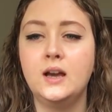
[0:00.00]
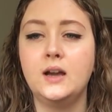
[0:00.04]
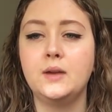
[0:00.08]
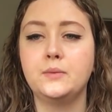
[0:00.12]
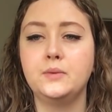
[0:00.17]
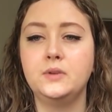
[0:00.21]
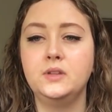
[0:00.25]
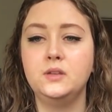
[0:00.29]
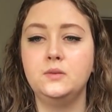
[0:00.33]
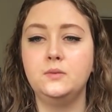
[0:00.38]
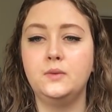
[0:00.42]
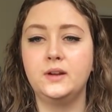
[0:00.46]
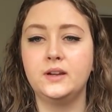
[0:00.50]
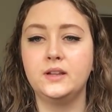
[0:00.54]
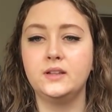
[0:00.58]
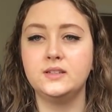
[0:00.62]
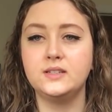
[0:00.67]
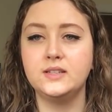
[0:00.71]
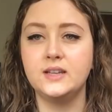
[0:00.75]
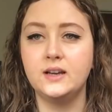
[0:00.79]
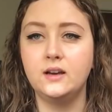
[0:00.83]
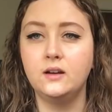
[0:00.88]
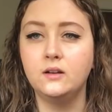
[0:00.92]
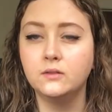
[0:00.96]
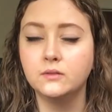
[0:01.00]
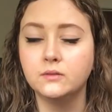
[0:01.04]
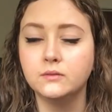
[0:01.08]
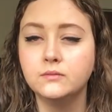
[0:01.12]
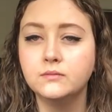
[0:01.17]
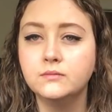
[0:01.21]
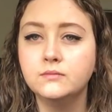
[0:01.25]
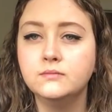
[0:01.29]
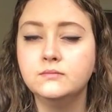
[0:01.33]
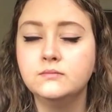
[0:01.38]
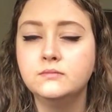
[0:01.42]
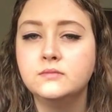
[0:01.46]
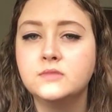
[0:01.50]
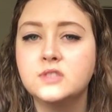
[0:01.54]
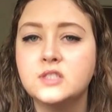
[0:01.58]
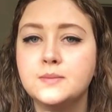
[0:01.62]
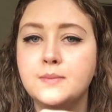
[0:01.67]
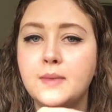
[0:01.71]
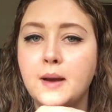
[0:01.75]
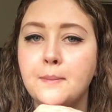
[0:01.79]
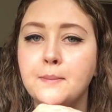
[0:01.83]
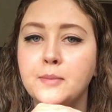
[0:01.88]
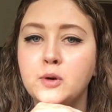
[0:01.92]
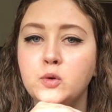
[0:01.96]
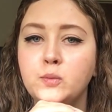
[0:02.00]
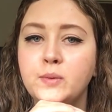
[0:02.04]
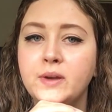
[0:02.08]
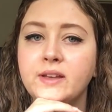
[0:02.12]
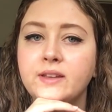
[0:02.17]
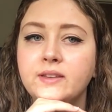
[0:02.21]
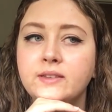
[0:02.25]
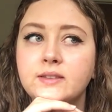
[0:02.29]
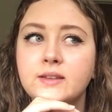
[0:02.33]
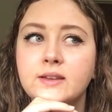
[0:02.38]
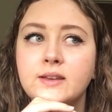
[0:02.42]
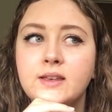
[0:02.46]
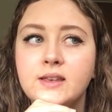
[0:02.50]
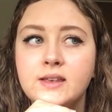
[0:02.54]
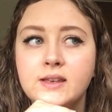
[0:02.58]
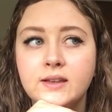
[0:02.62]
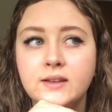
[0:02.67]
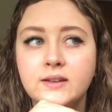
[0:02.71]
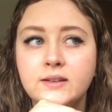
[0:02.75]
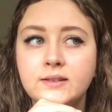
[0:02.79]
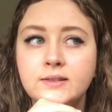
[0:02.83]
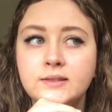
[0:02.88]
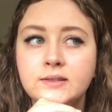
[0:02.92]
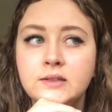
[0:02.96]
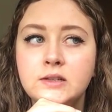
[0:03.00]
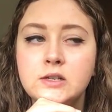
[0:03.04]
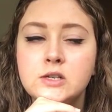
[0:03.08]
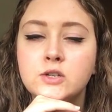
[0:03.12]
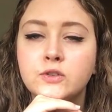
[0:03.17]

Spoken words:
I really want it down to my boobies again,